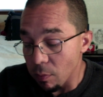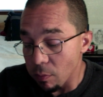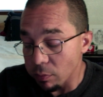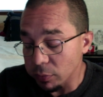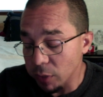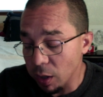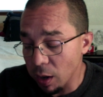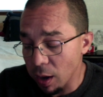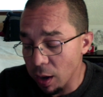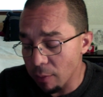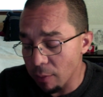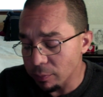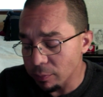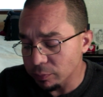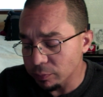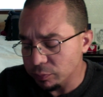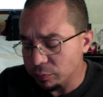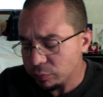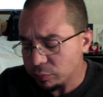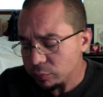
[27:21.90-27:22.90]

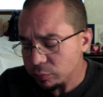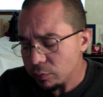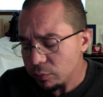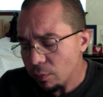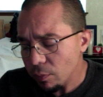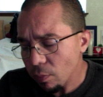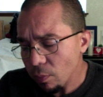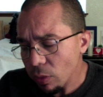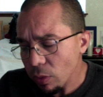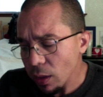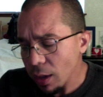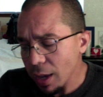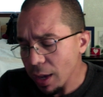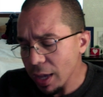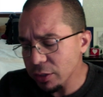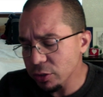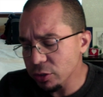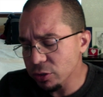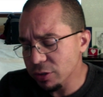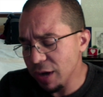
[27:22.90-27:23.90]
as
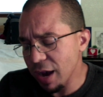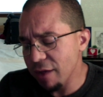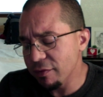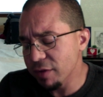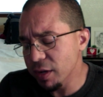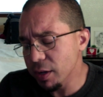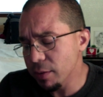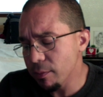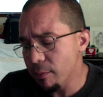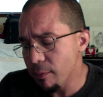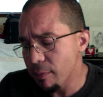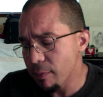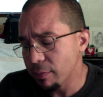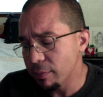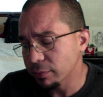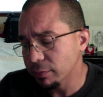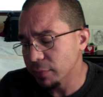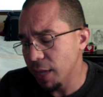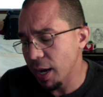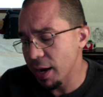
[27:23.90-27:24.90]
you're driving
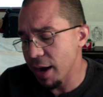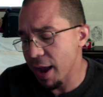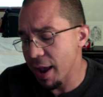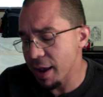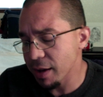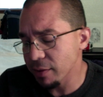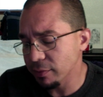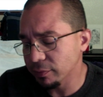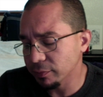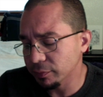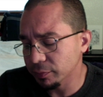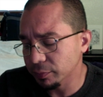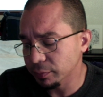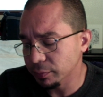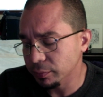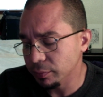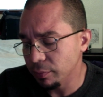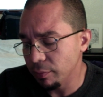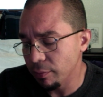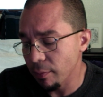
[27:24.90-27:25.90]
at night
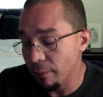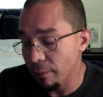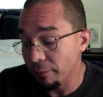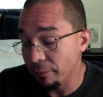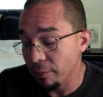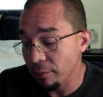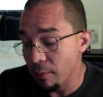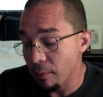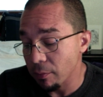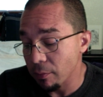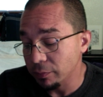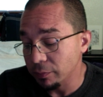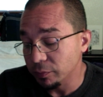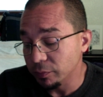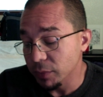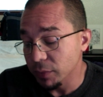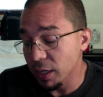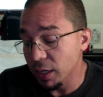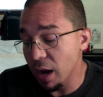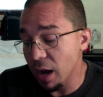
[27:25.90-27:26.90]

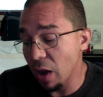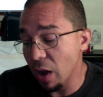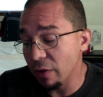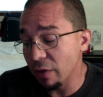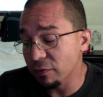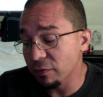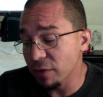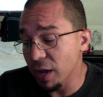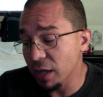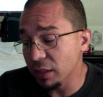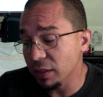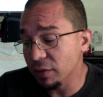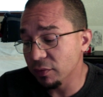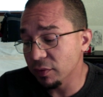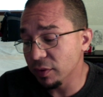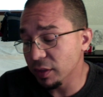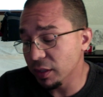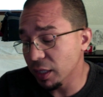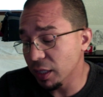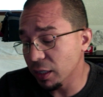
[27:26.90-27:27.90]
and how
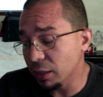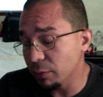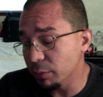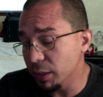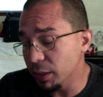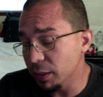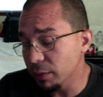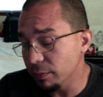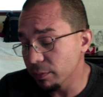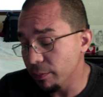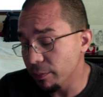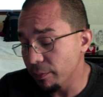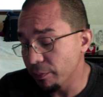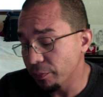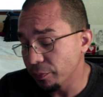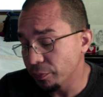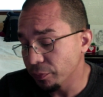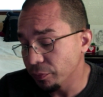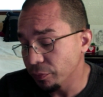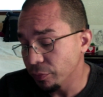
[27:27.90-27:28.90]
effective they can be.
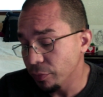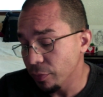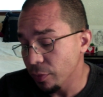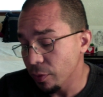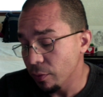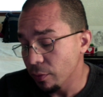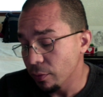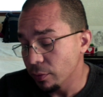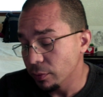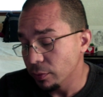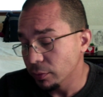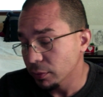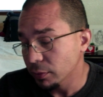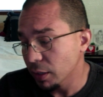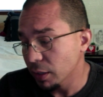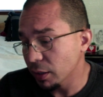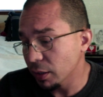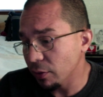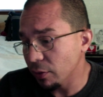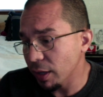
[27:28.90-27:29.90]
And
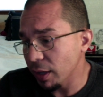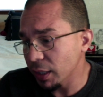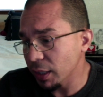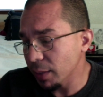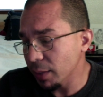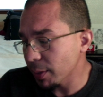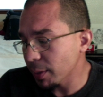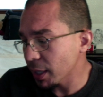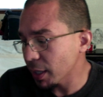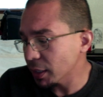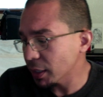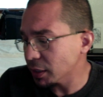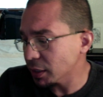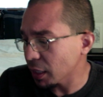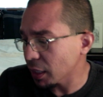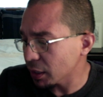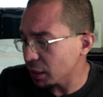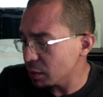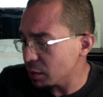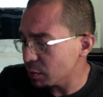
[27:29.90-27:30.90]
the great thing about it is that
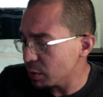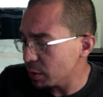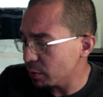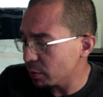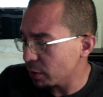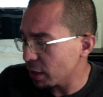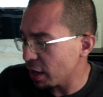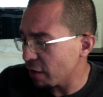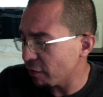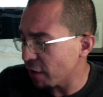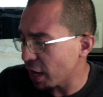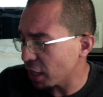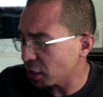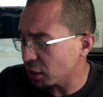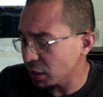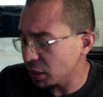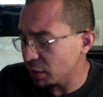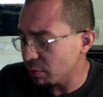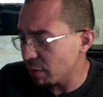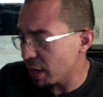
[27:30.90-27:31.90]
these people have
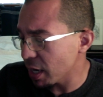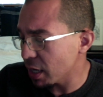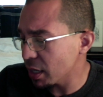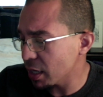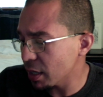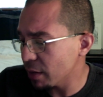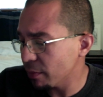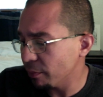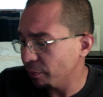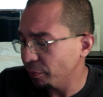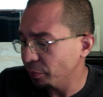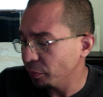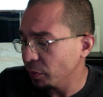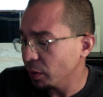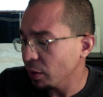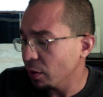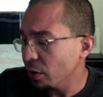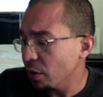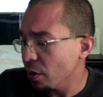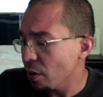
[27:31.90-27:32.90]
actually made it
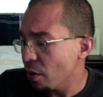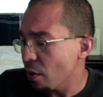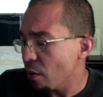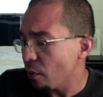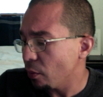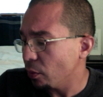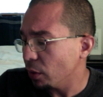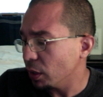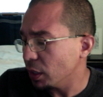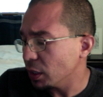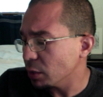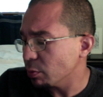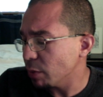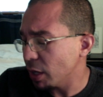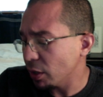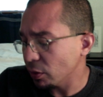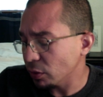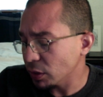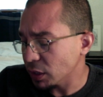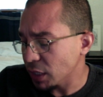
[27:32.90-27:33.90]
where this
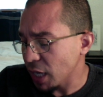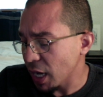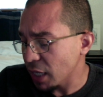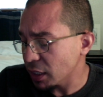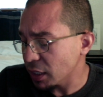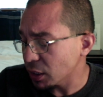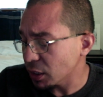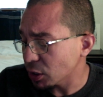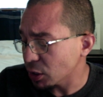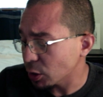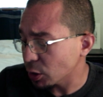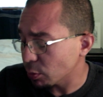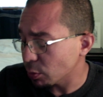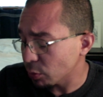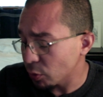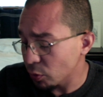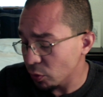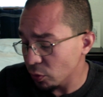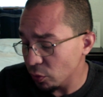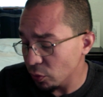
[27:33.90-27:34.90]
metal is nice and
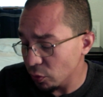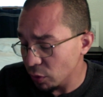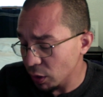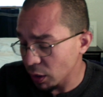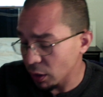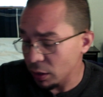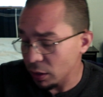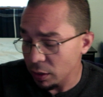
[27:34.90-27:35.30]
smooth and,